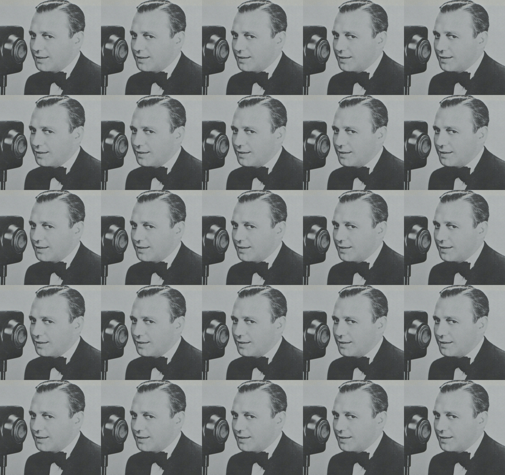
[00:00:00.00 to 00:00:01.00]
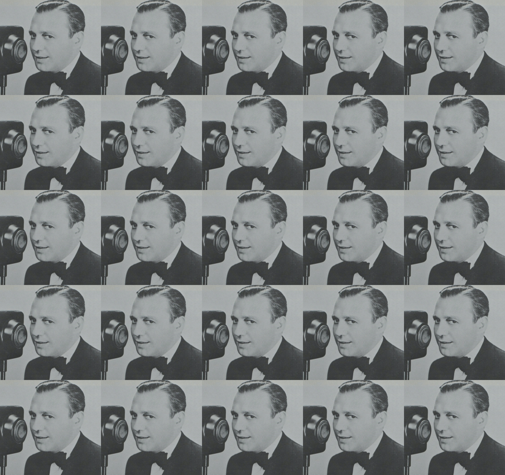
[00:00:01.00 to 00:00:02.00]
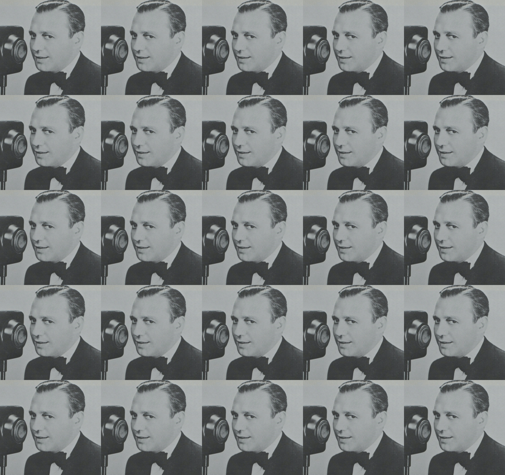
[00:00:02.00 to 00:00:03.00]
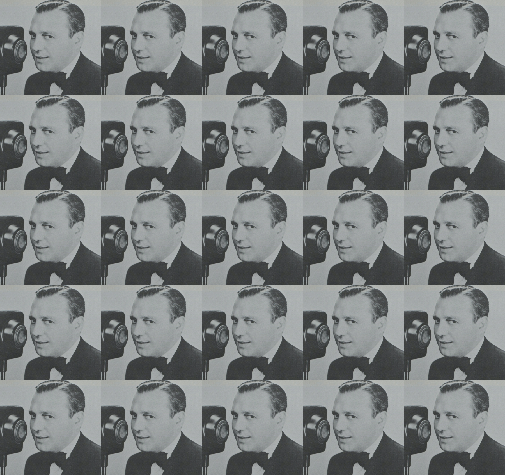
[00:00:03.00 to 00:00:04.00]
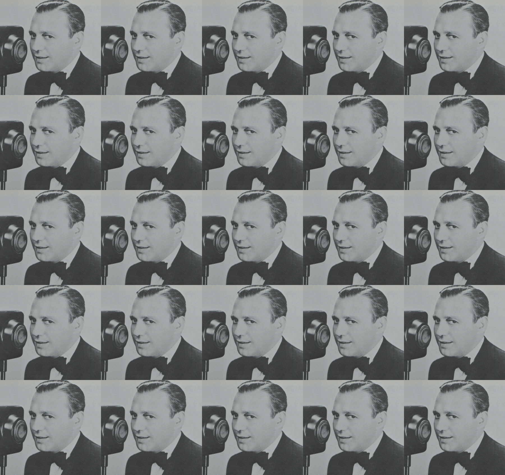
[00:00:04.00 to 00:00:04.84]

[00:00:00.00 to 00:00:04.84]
This is a still picture; no speech is visible.